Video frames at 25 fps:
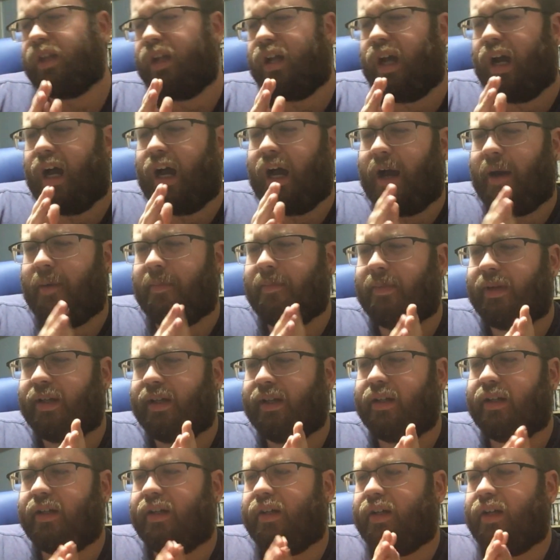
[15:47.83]
I
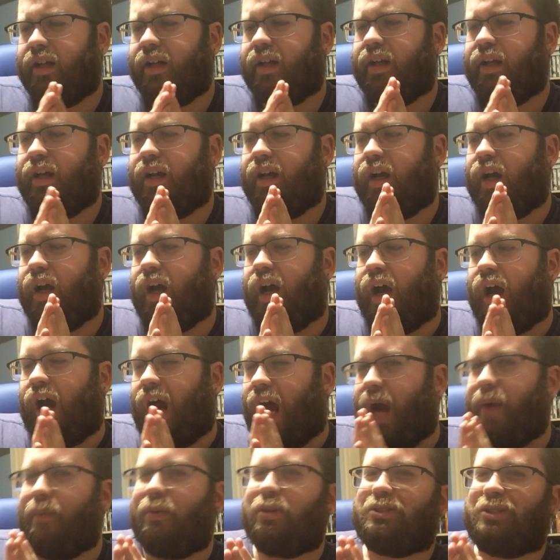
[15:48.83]

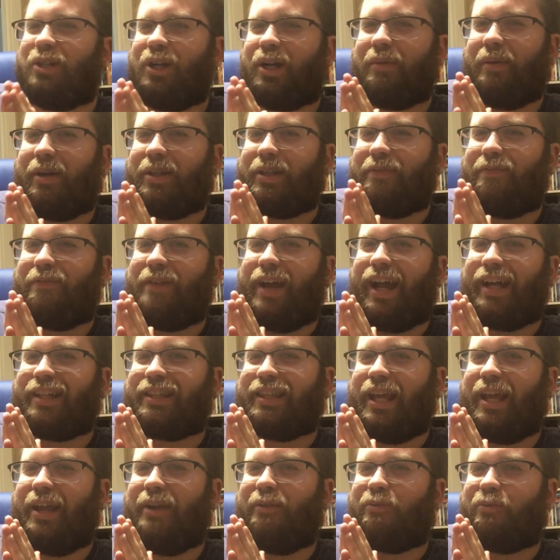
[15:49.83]
want to talk about the fact
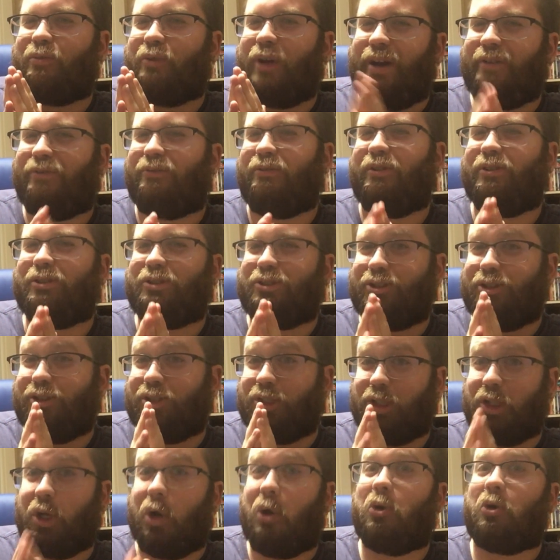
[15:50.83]
they referenced the
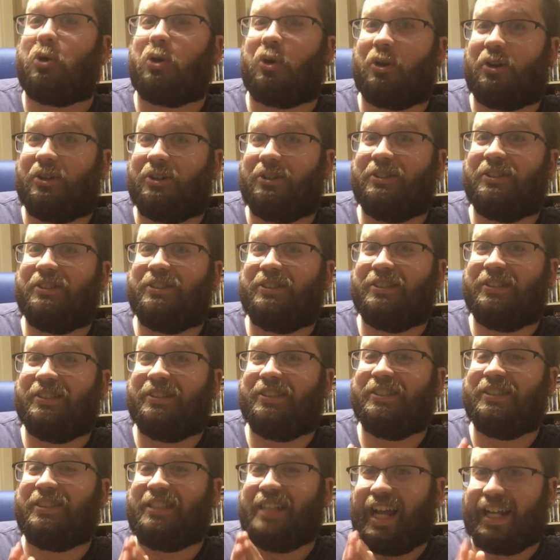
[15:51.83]
Joker,
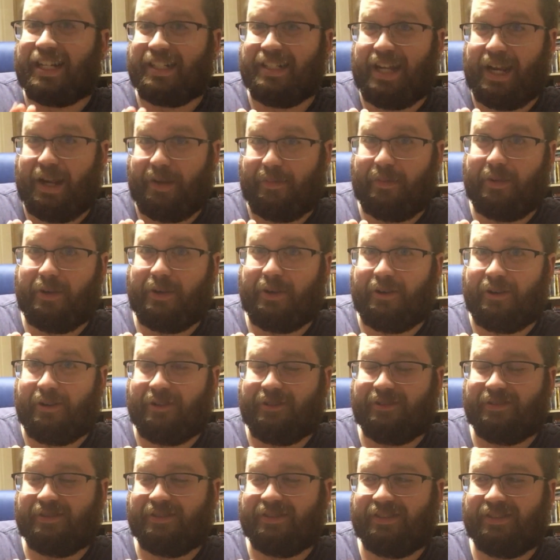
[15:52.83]
Jack
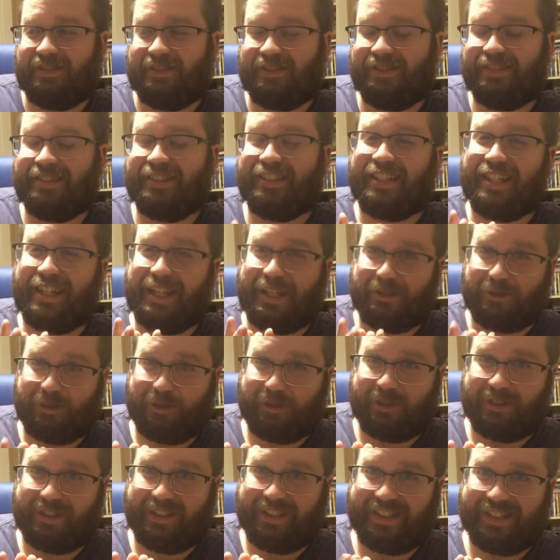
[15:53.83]
Napier.
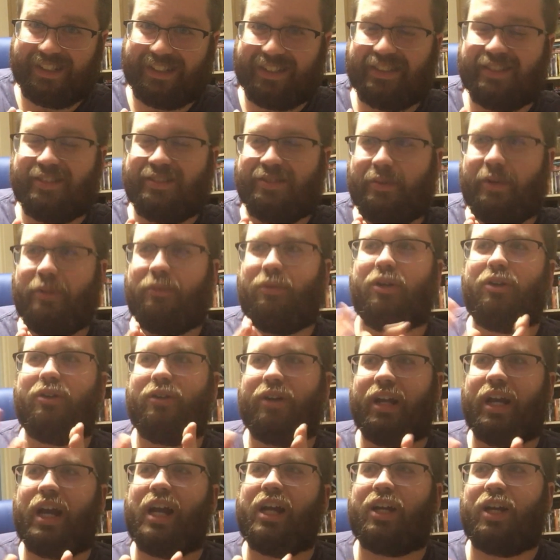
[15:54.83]
Interesting. I mean, we
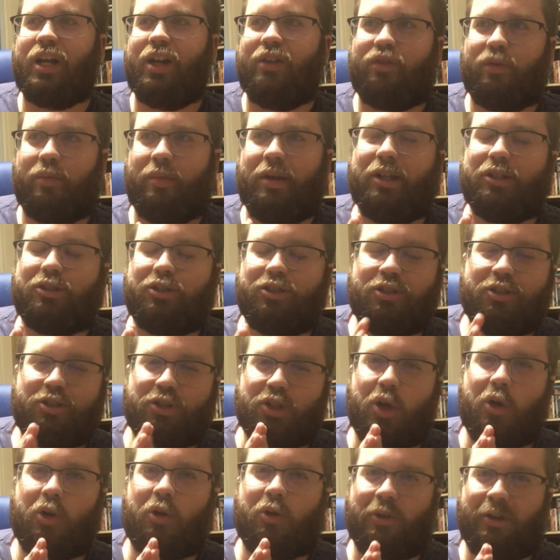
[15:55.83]
already got confirmation the
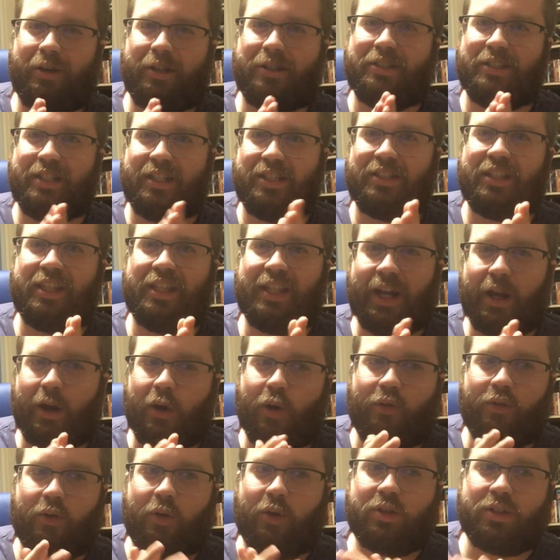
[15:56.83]
Joker exists in the
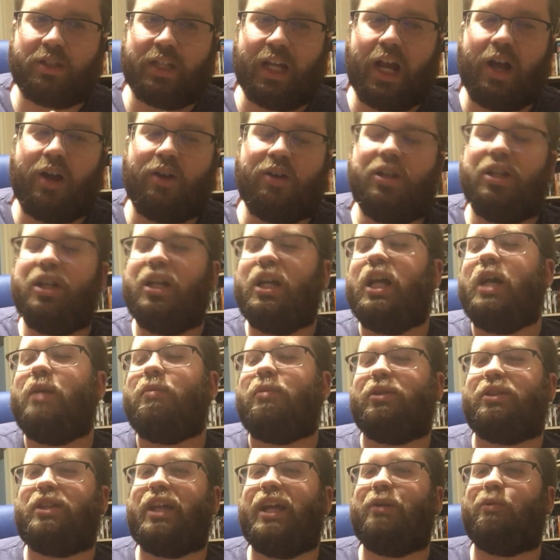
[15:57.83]
Arrowverse now,
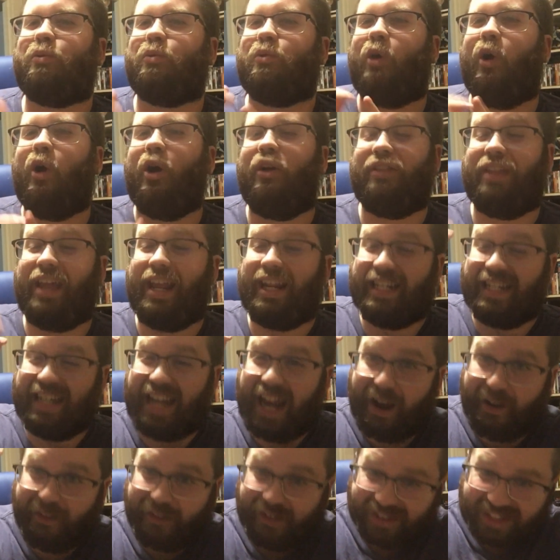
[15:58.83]
but they now